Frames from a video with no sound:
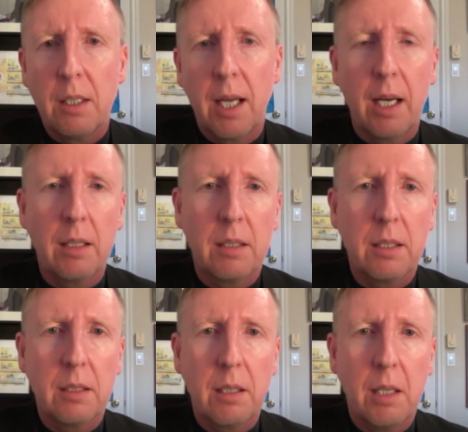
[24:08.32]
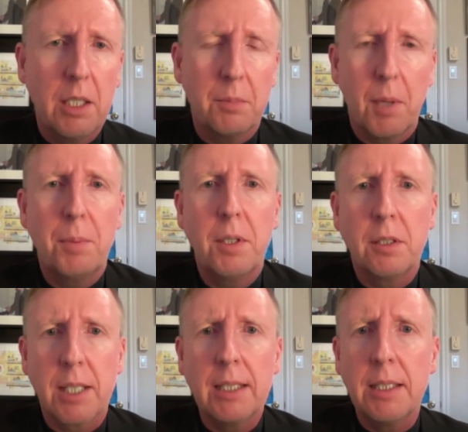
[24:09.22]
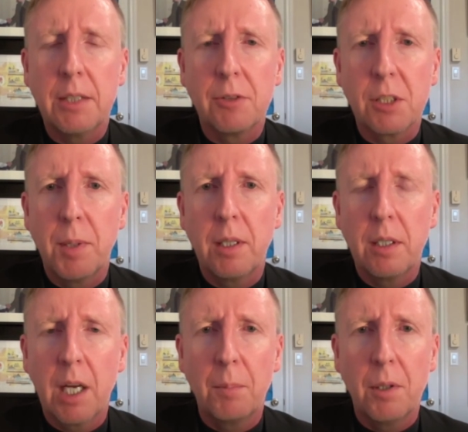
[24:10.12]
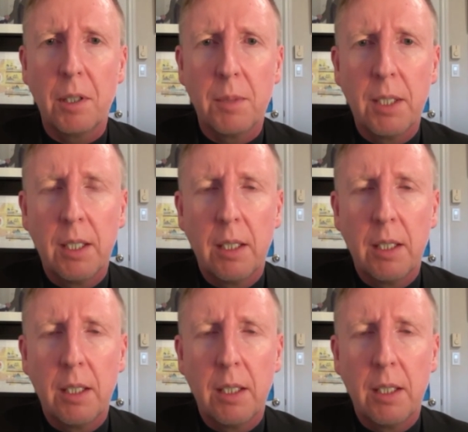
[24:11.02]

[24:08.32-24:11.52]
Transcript: Uh, I take I put a slightly different spin on a couple of them.